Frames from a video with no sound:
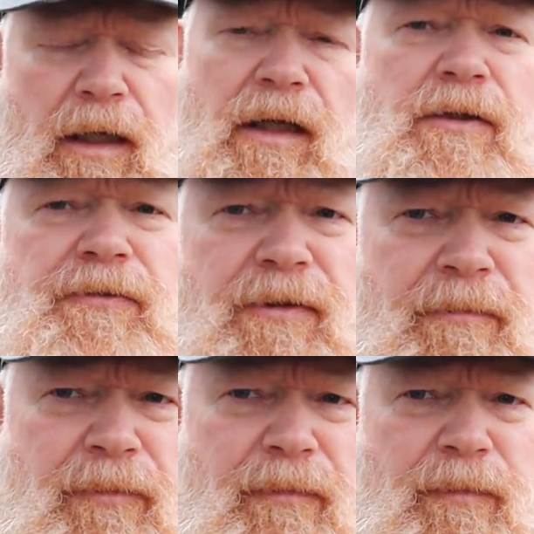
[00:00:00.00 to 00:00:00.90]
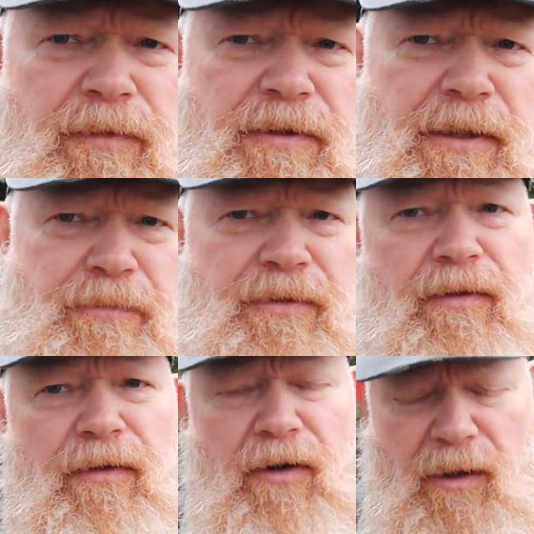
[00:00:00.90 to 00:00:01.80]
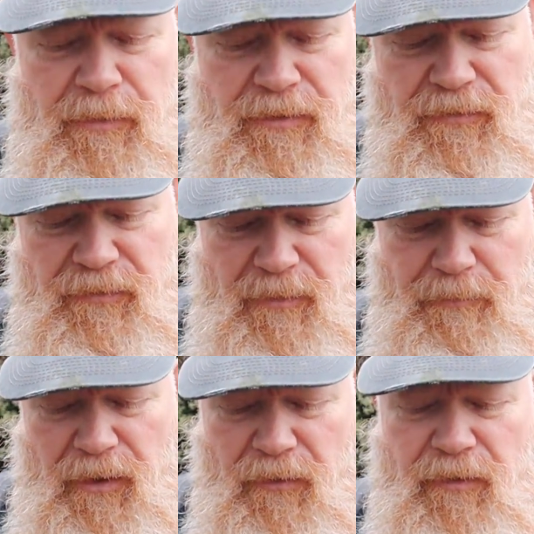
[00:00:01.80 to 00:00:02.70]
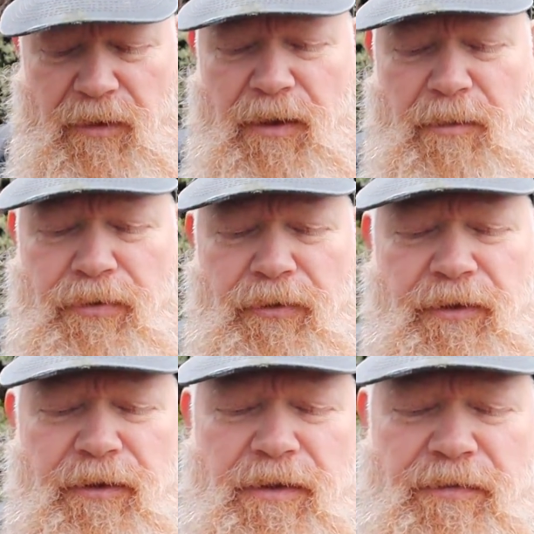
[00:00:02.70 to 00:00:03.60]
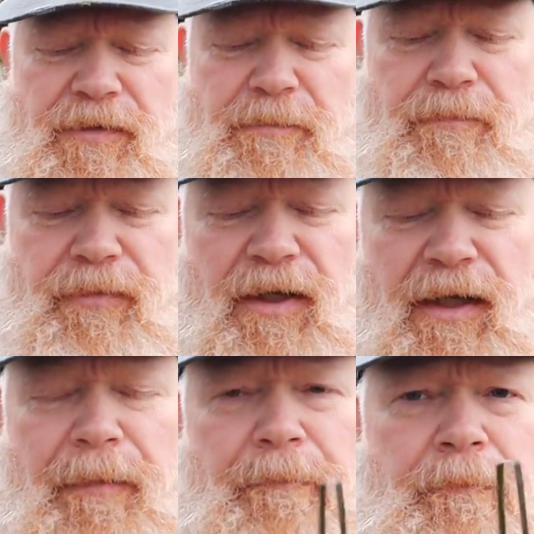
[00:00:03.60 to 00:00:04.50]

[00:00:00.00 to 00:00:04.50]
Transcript: got some tips in the comments about putting a zip tie